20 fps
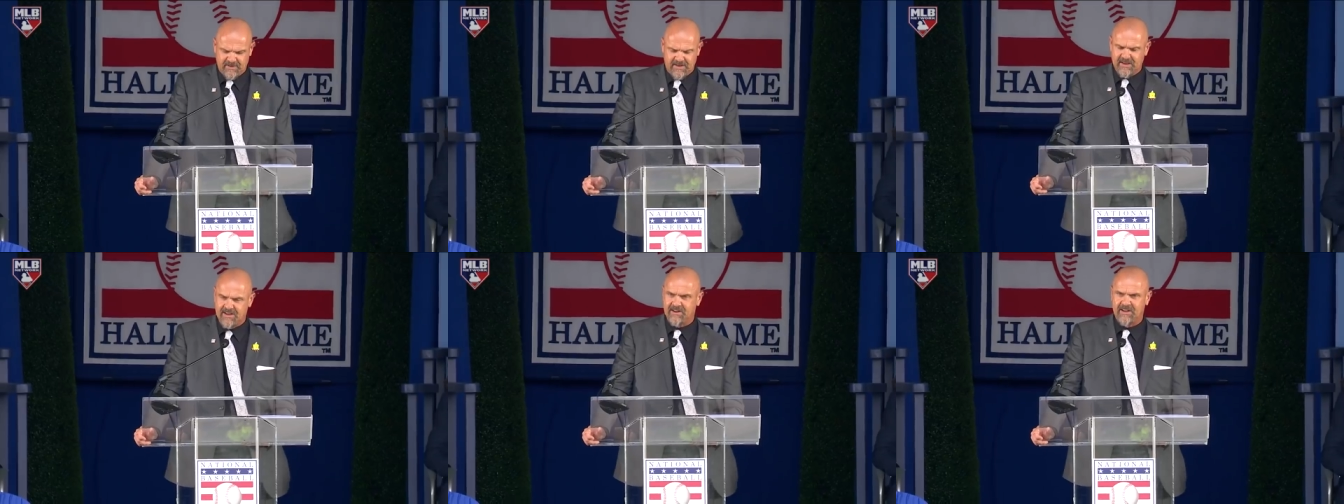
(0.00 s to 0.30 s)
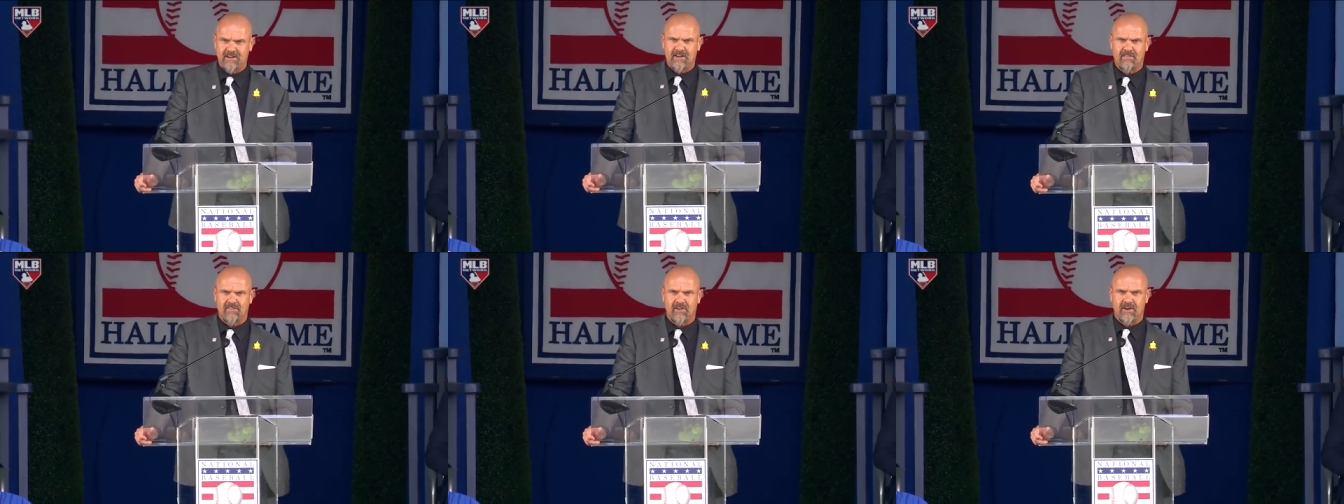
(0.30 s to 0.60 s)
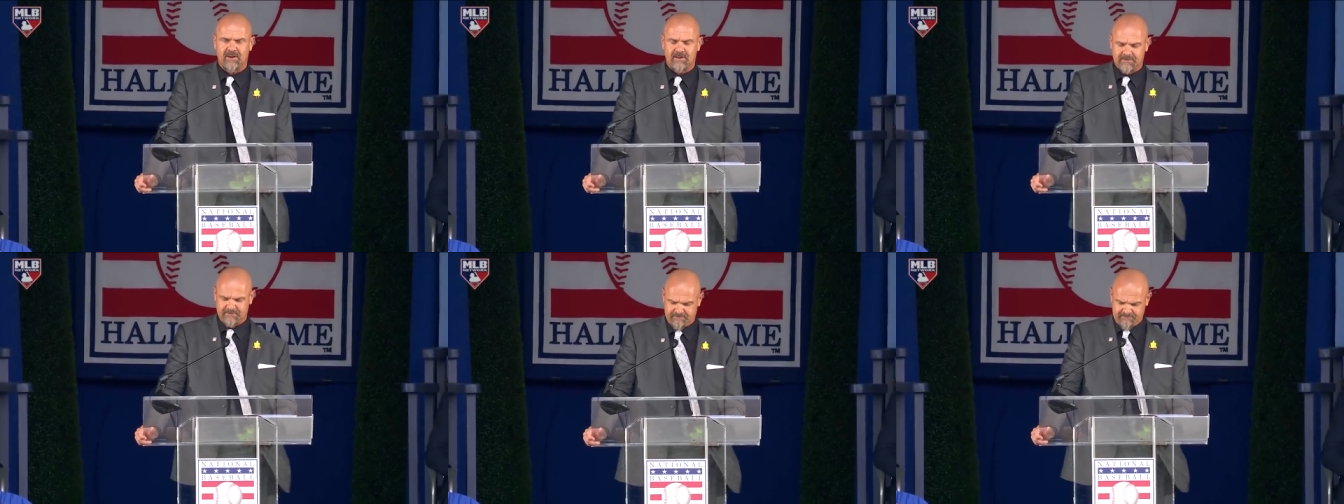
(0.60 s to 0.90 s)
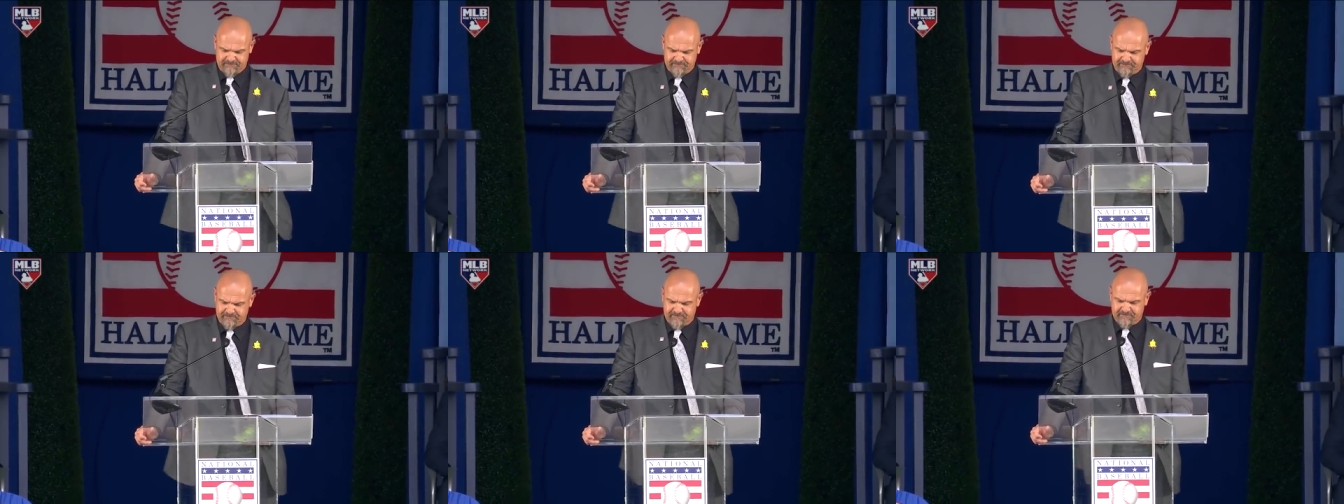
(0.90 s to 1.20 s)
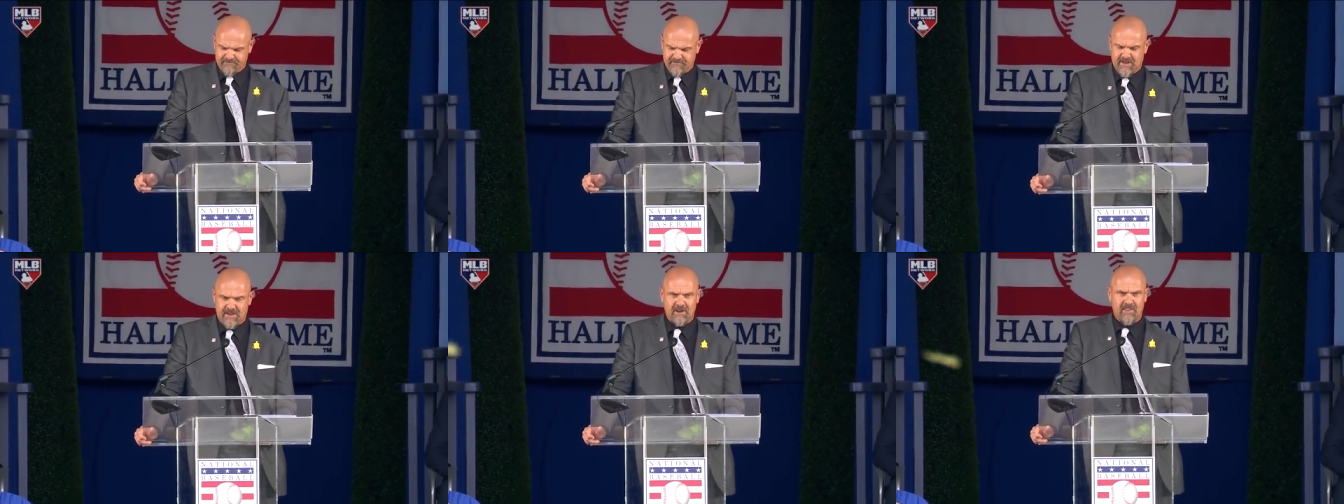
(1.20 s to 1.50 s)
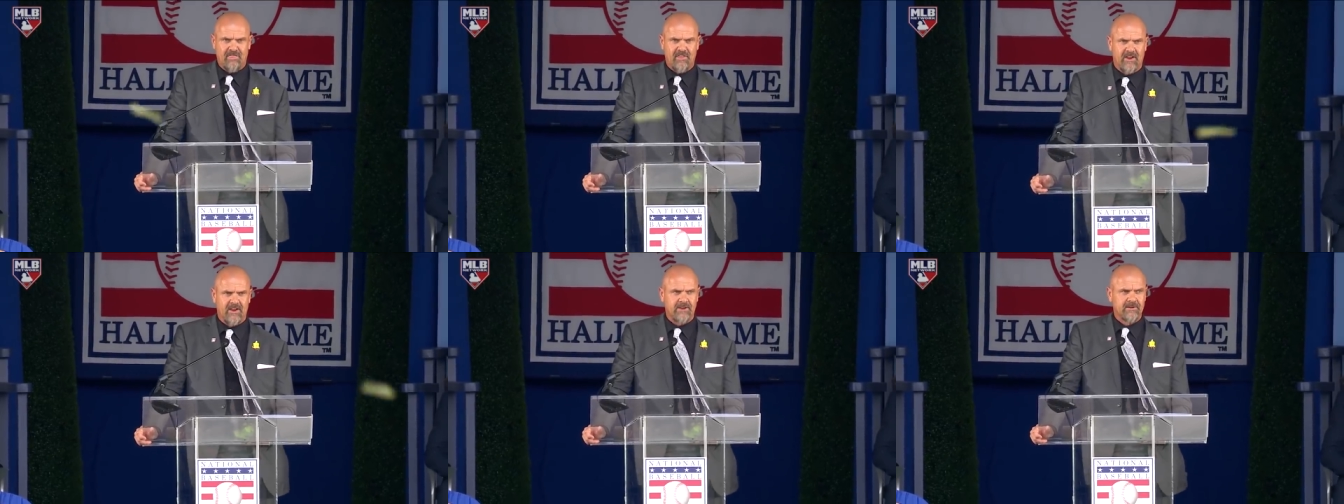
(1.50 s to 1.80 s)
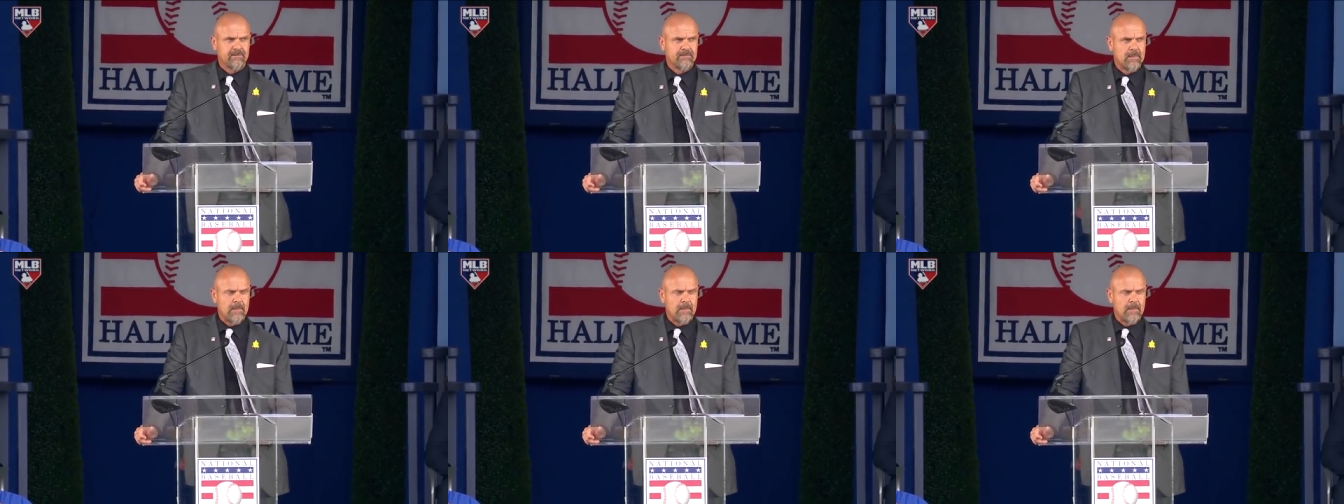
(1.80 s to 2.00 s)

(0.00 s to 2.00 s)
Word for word: at anything, not a thing.